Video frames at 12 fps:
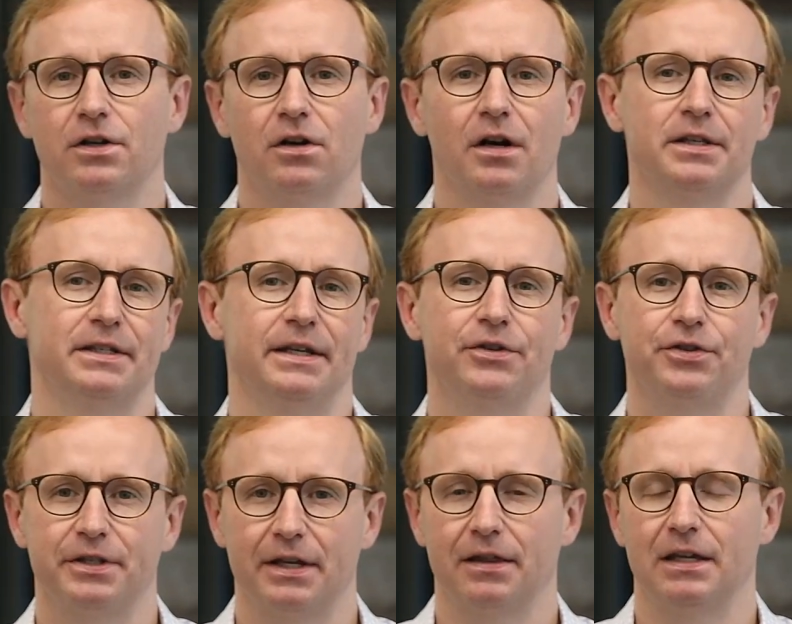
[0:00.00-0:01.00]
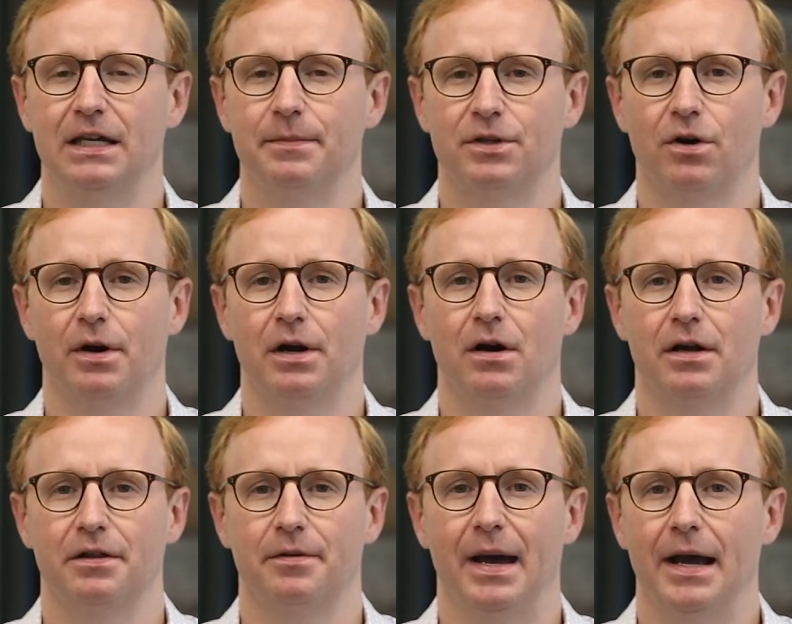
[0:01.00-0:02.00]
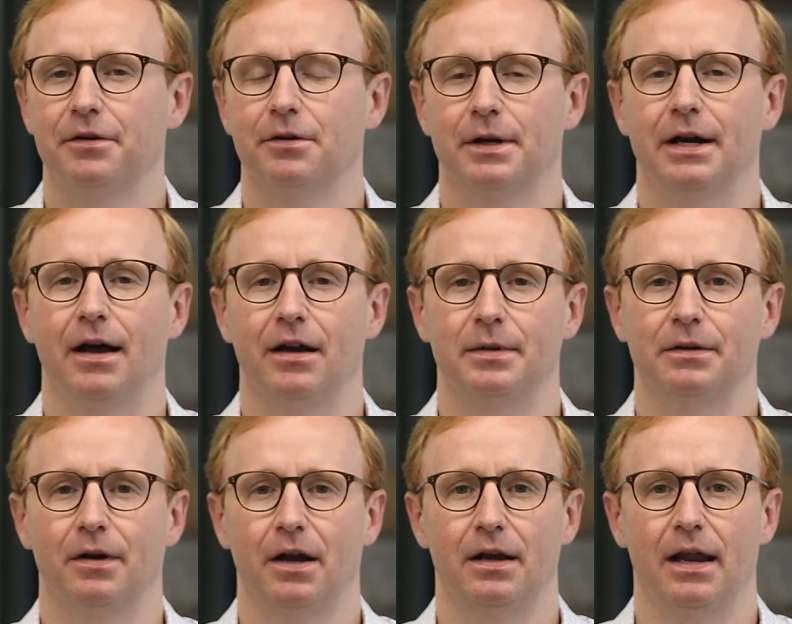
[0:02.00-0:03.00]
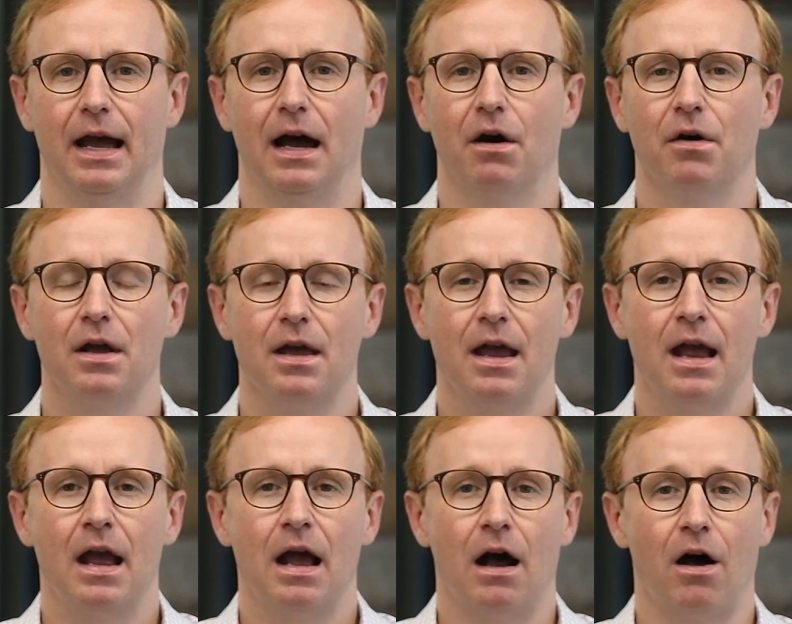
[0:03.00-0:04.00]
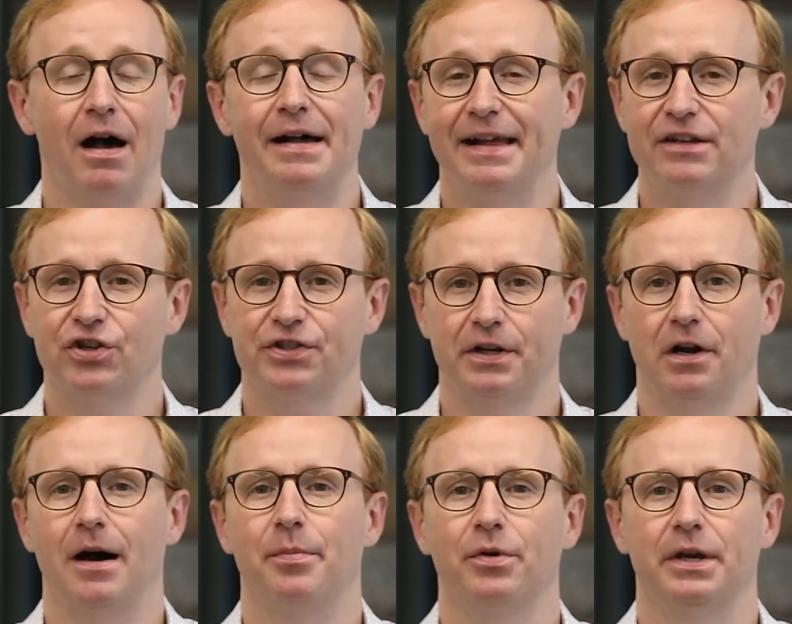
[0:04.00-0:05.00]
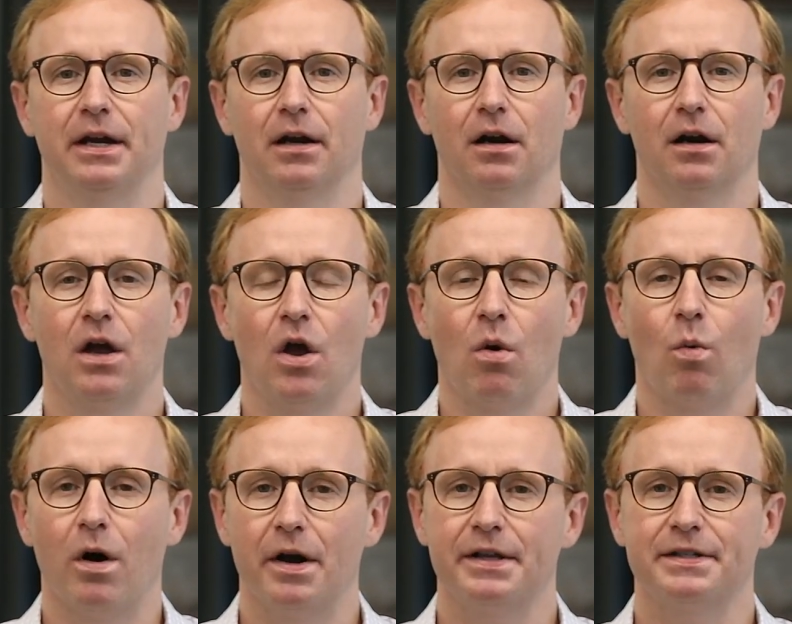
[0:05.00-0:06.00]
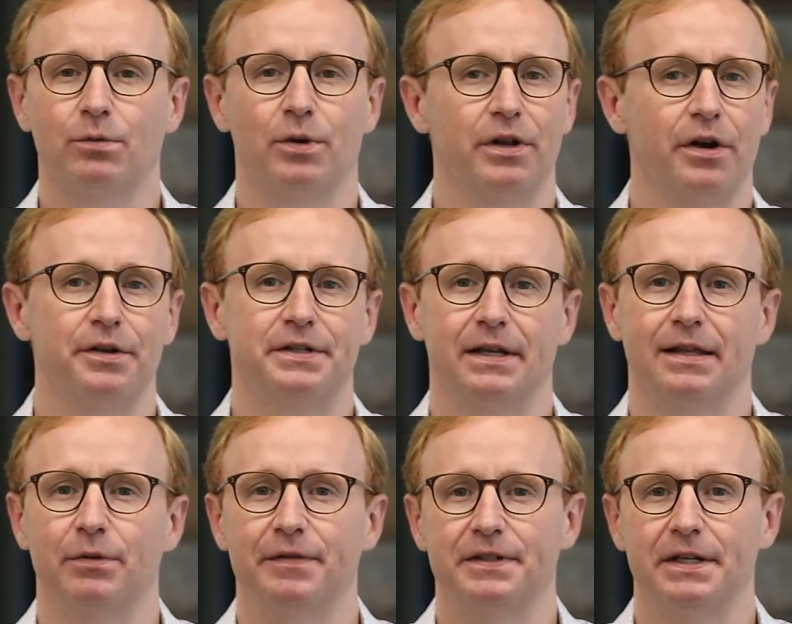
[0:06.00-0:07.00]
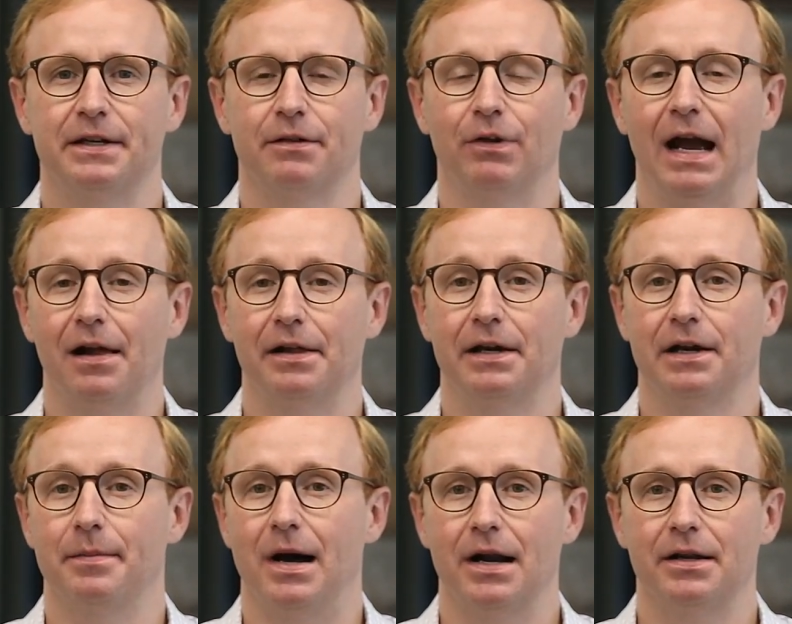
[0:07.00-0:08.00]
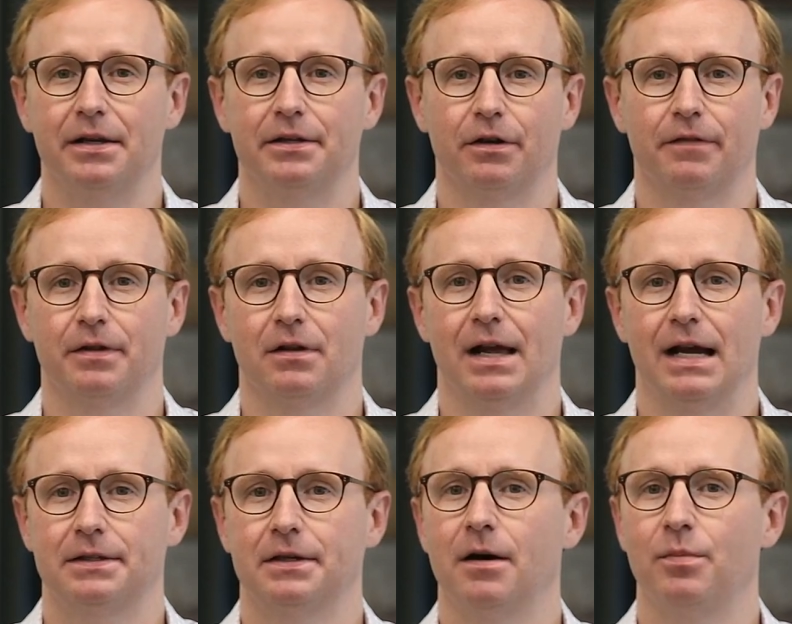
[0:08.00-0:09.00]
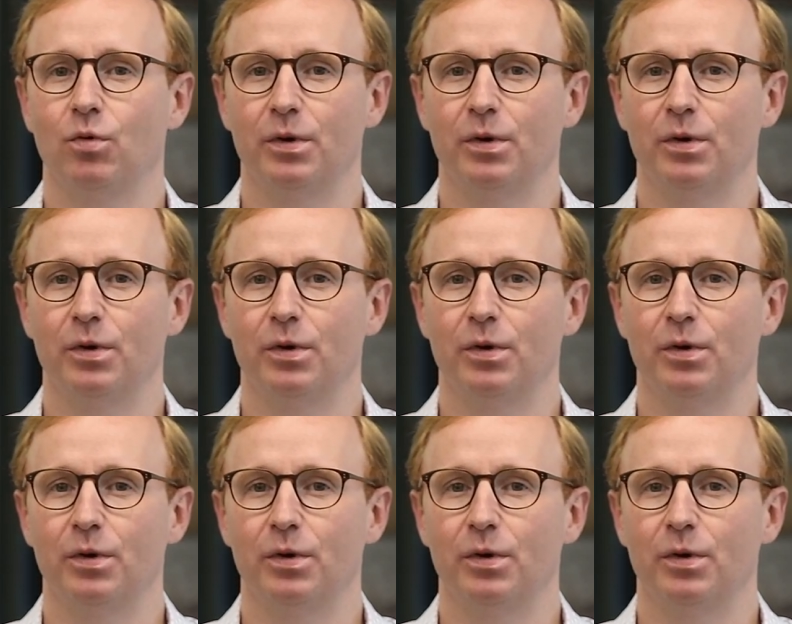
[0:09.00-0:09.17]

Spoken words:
currents and interesting themes going on in the macro economy right now. I'll highlight just a couple here. One is that we're noticing that we've seen a rally in commodities over the last couple